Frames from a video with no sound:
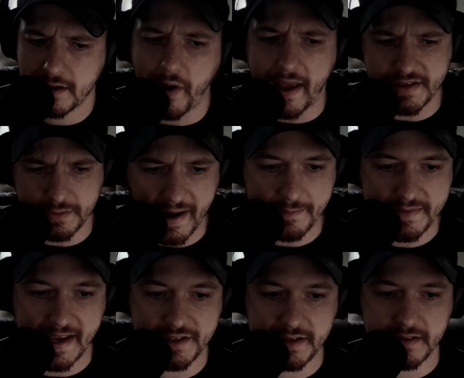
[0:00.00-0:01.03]
okay, so random
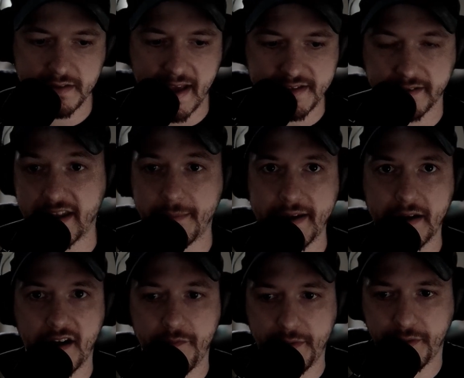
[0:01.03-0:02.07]
tangent. I still got a
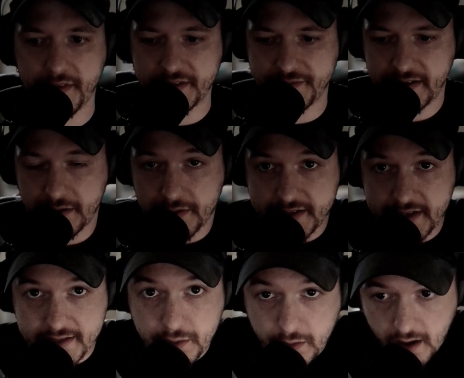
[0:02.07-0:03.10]
minute left before this video is
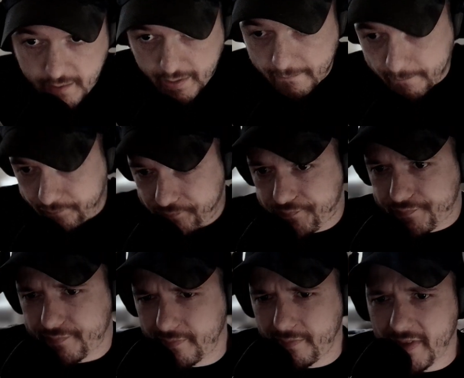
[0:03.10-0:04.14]
too long, but
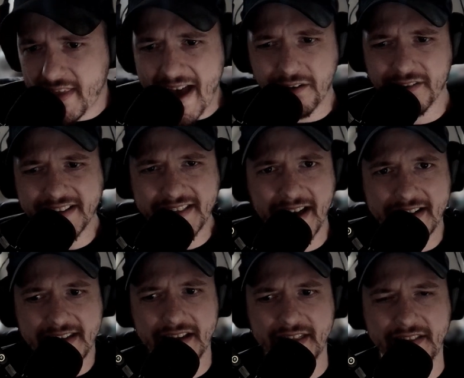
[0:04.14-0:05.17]
I don't like the
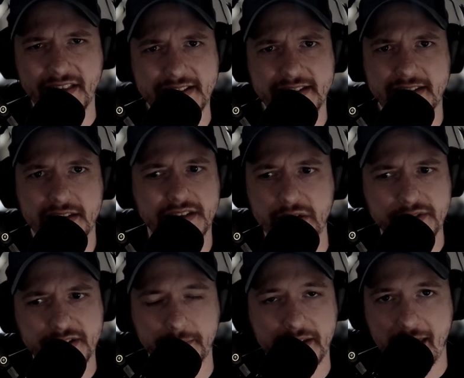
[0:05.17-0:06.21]
idea that this is a zero
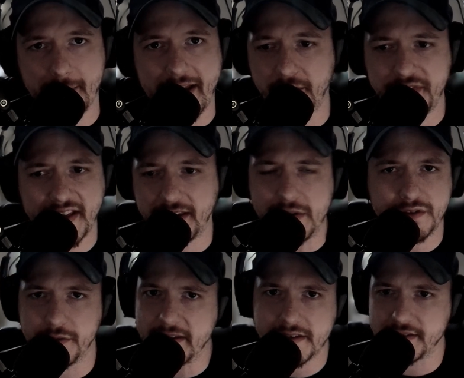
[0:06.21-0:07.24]
sum game. I don't think
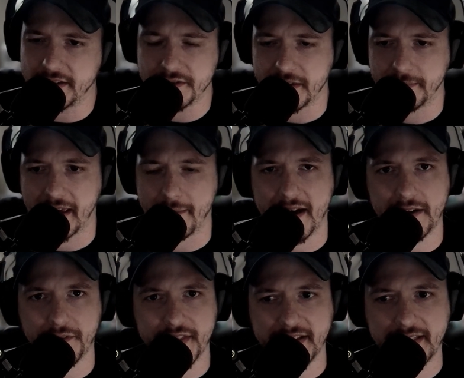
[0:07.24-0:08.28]
YouTube is a zero sum game. I
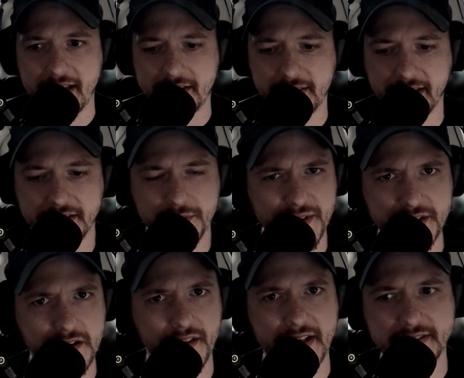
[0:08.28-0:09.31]
don't think that like Twitch
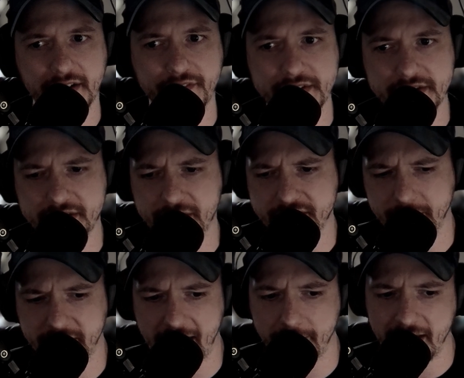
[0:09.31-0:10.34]
and all that stuff is a zero
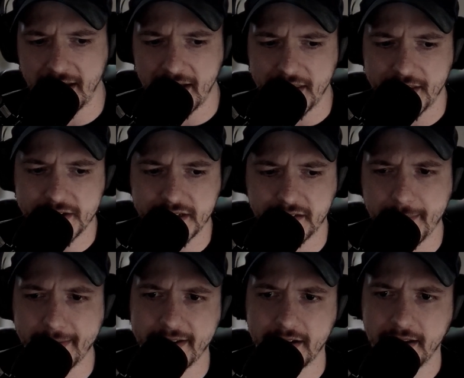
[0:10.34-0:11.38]
sum game. There's a
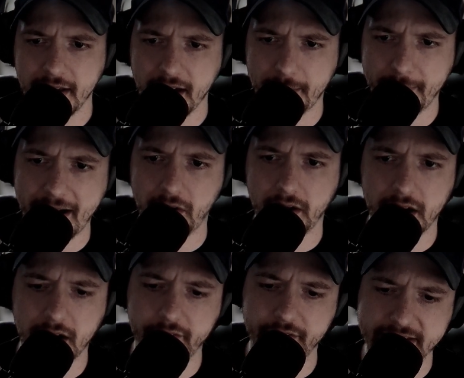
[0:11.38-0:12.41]
limited amount
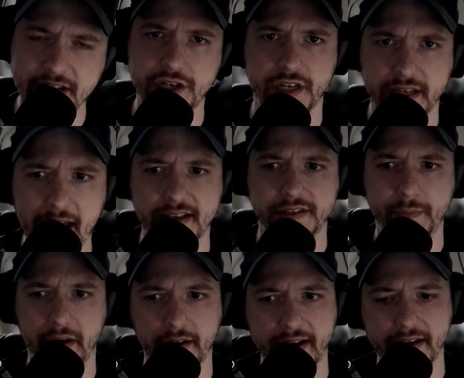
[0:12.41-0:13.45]
of attention. Yes.
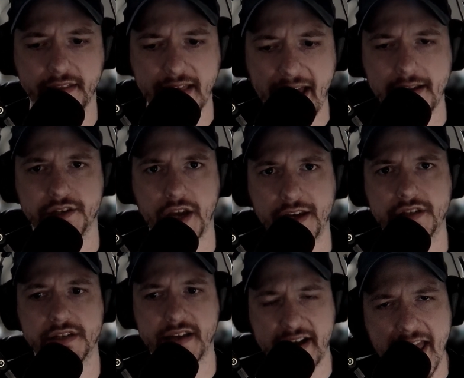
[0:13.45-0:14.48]
But like that
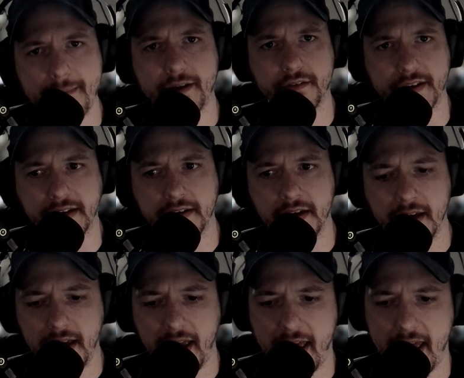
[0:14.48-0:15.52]
changes dynamically.
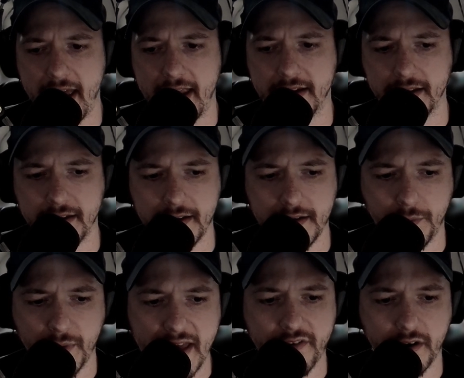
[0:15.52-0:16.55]
And
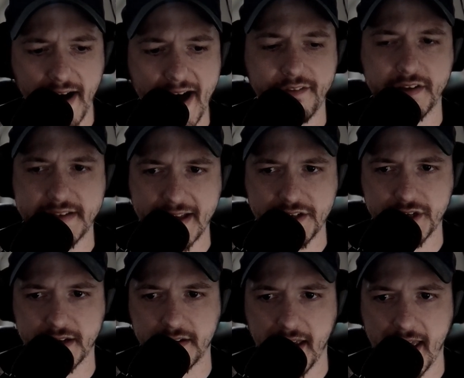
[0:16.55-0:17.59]
we have a lot of
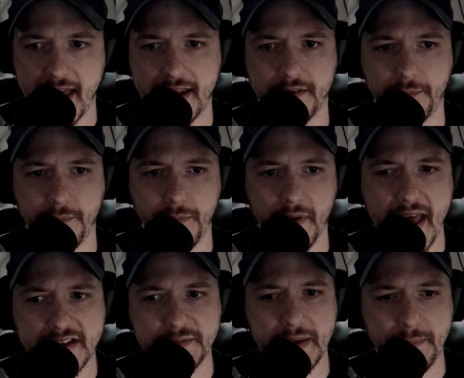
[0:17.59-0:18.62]
attention, and
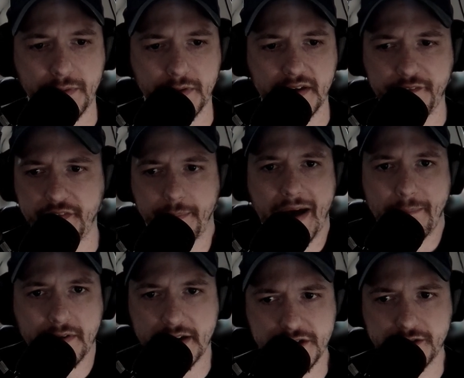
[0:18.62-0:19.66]
as people, if the
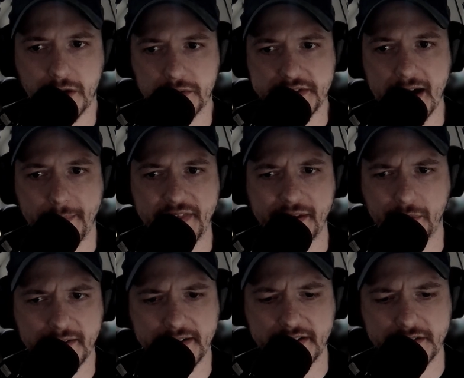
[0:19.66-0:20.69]
population goes up, I think
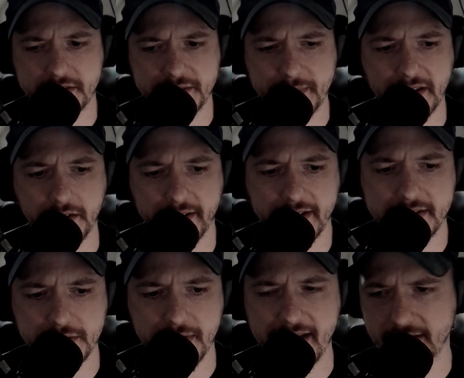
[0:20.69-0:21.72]
we're speculated
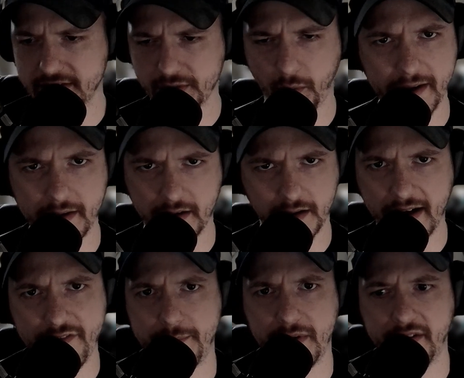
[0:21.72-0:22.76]
to hit 20 or
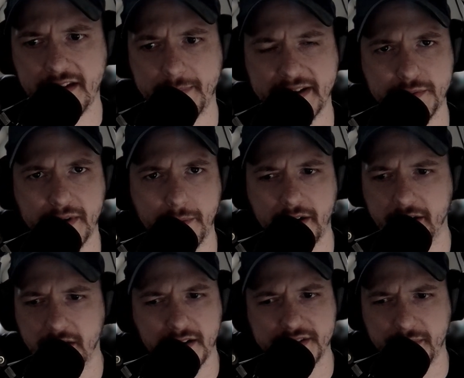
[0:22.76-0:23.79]
11 billion by
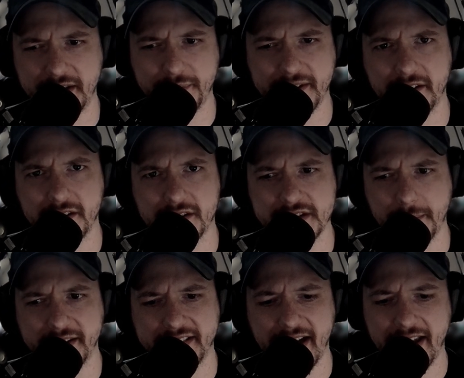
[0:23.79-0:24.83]
2100 or 2300 or
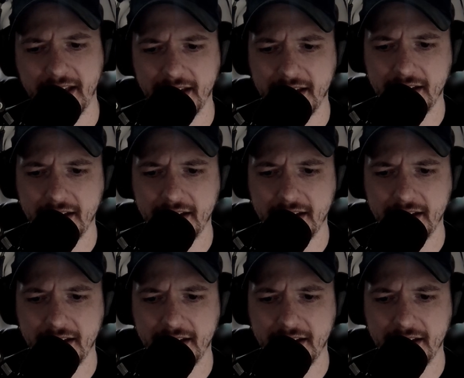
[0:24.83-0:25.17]
something like that.